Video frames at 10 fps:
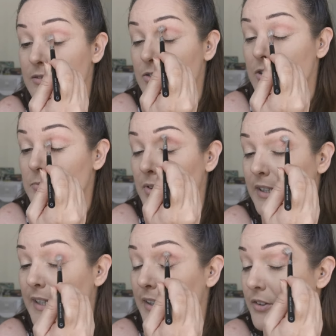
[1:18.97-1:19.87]
Just
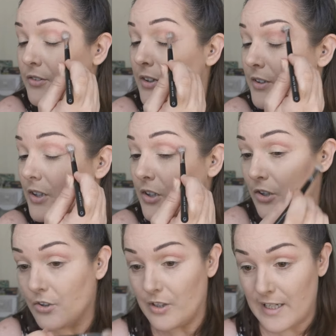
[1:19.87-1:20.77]
bringing it through the
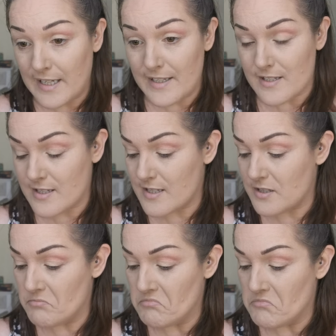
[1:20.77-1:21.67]

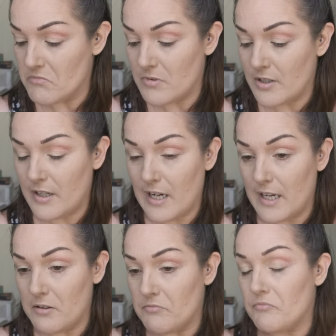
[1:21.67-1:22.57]
crease. Okay.